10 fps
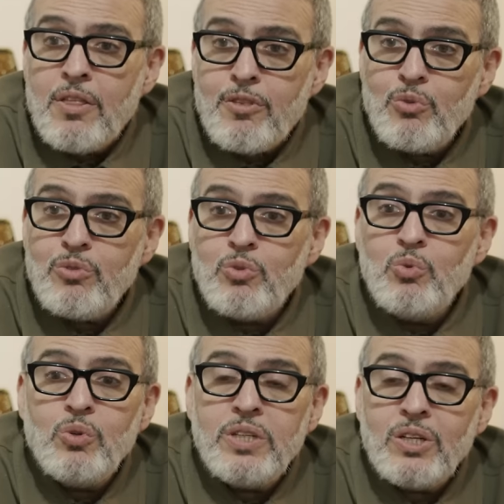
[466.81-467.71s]
through the
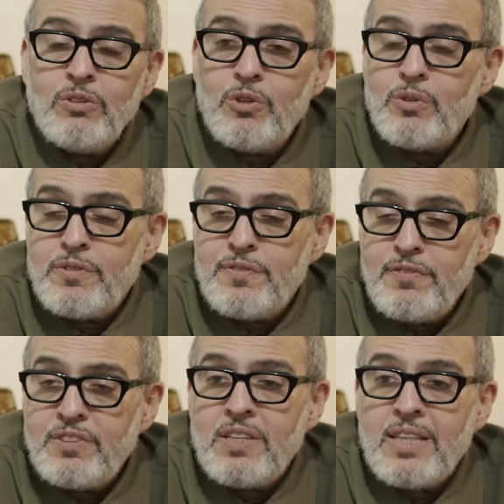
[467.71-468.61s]
wounding of over
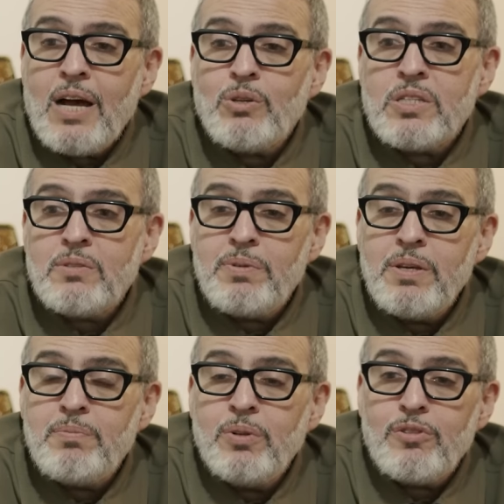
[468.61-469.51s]
50,000
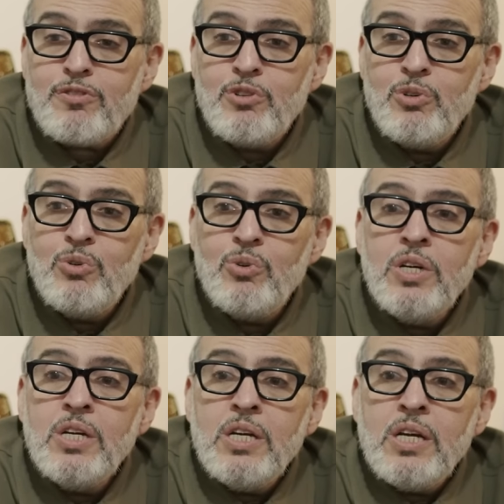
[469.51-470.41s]
people, through
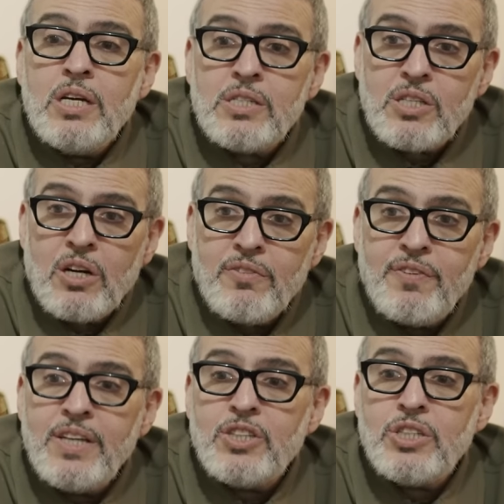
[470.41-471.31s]

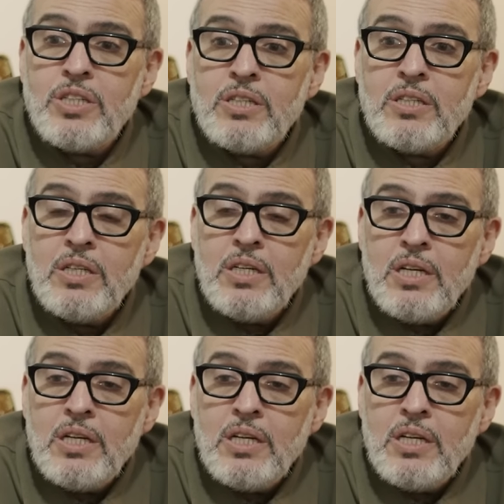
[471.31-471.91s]
starvation,